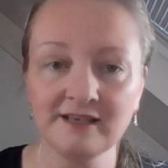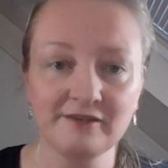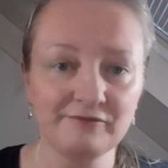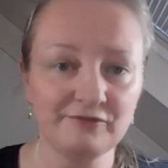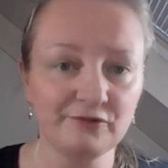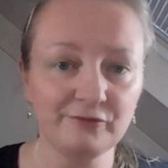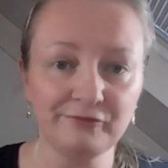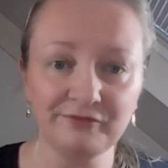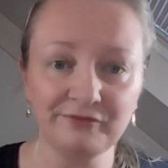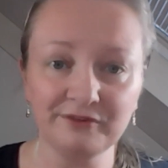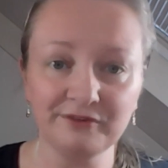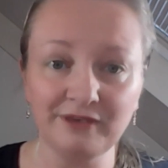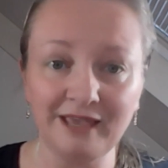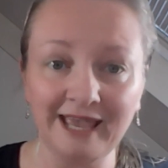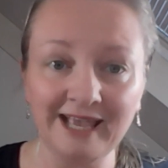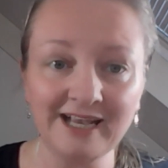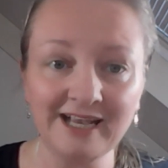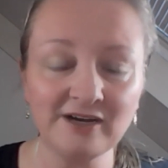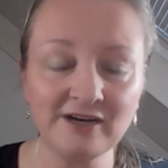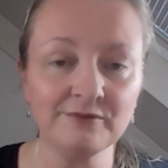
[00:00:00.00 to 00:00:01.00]
If you feel
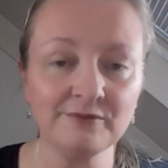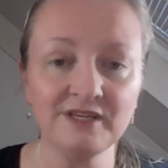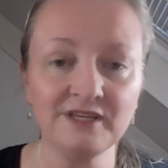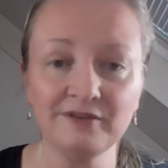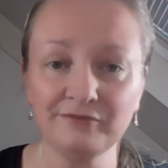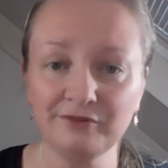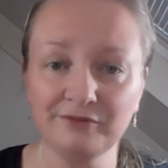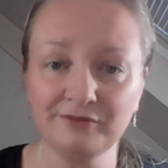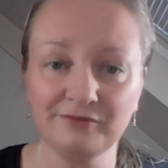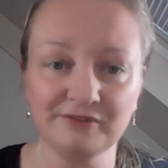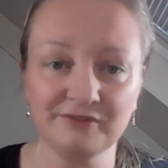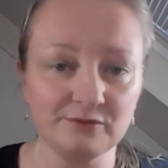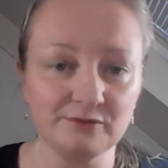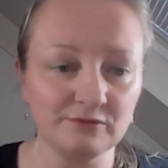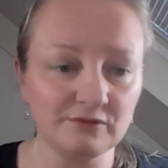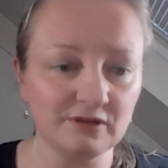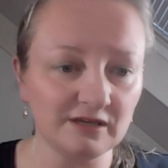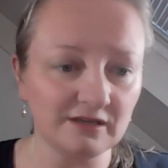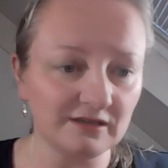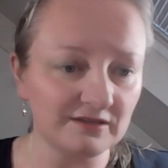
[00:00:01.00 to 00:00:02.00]
angry, if you
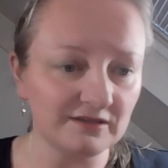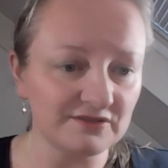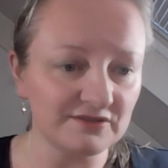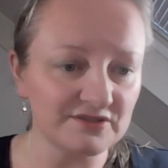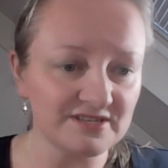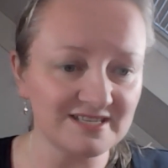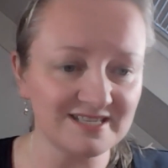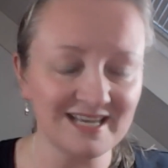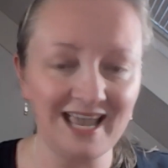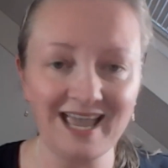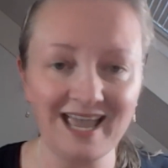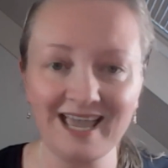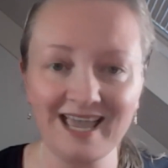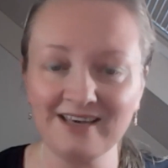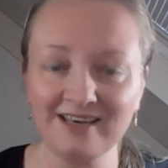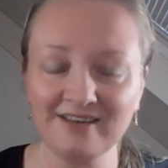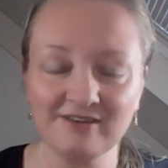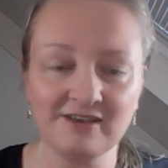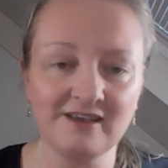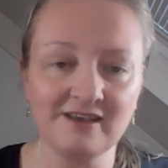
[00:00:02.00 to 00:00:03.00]
feel
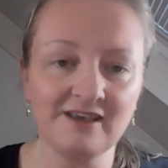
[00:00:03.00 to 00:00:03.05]
sad,